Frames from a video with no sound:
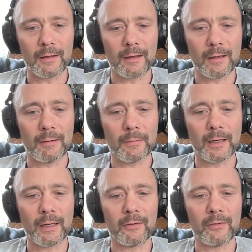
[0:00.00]
in my
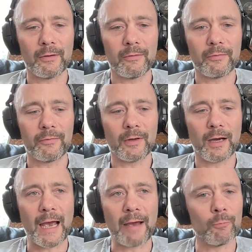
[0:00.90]
case,
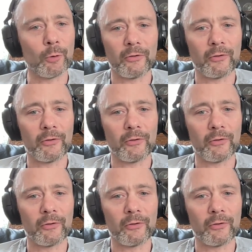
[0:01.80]
I haven't wanted